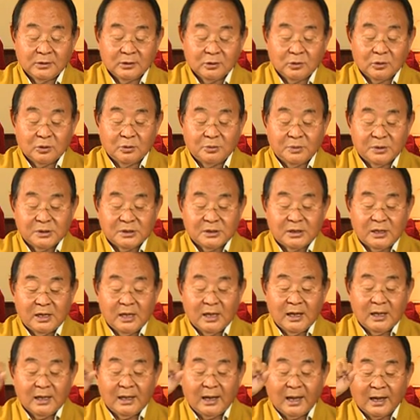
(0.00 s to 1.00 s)
Guru Rinpoche,
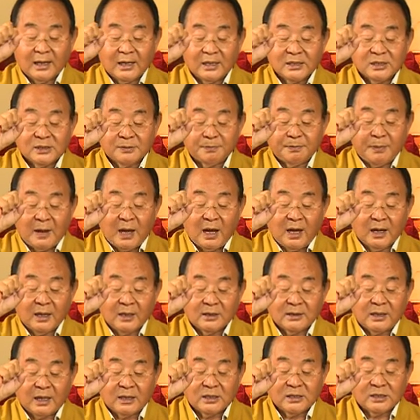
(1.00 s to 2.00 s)
like a
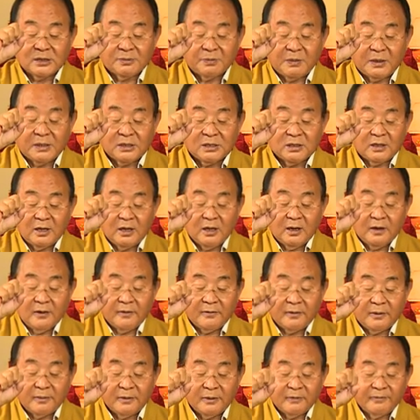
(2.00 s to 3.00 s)
spark that spits
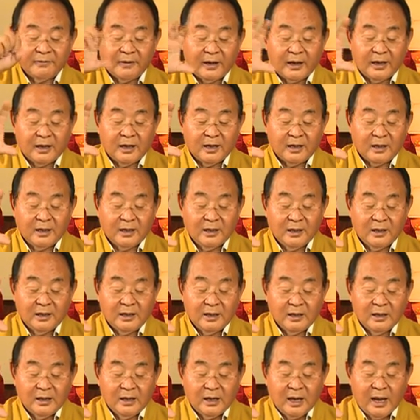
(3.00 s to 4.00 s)
from a fire,
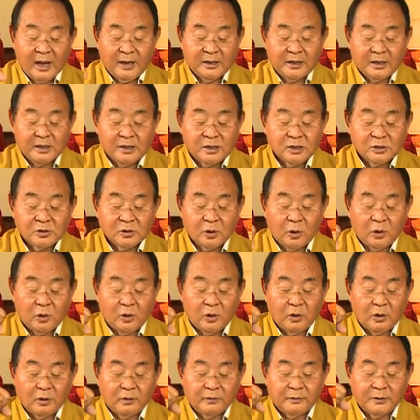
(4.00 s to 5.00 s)
and it
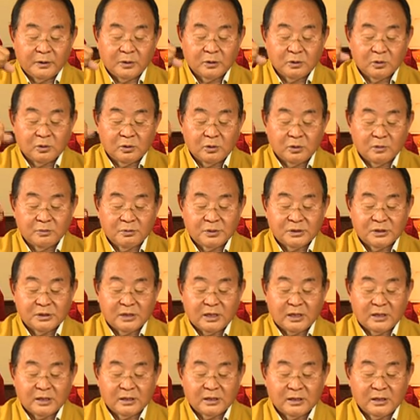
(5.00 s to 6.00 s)
dissolves into Guru
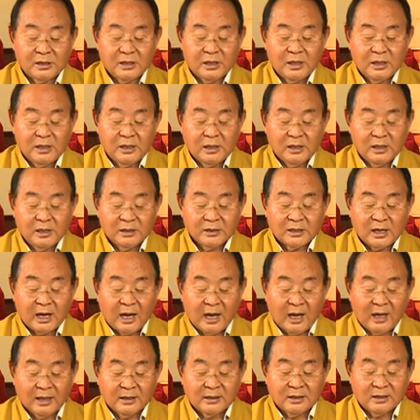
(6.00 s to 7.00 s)
Rinpoche's
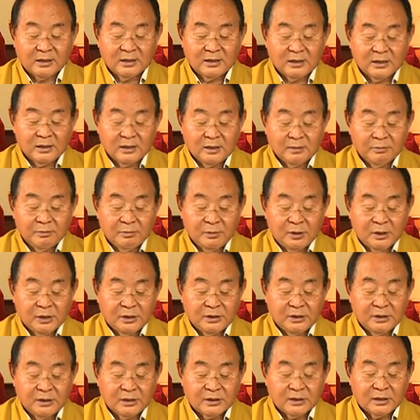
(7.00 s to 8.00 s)
heart,
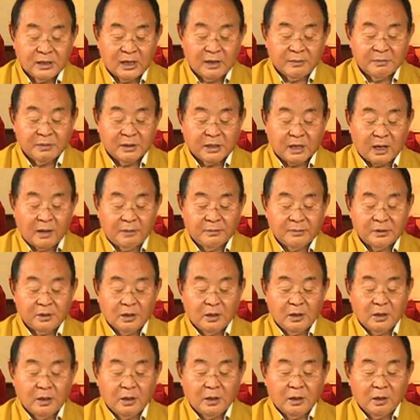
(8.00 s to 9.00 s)
merges and becomes
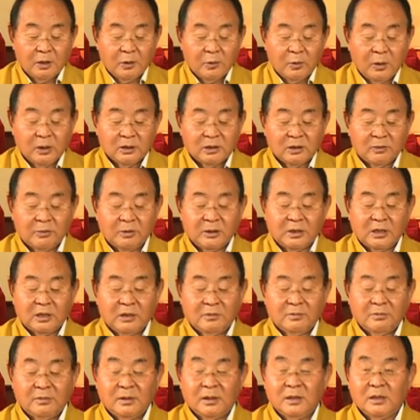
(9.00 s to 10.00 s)
one with
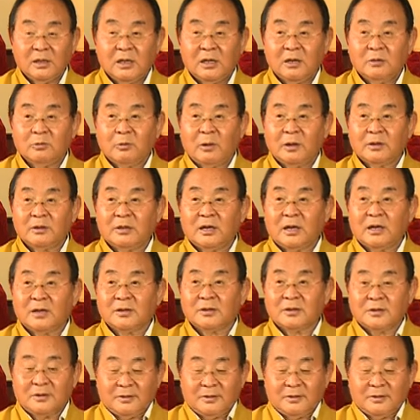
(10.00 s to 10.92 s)
him in one taste.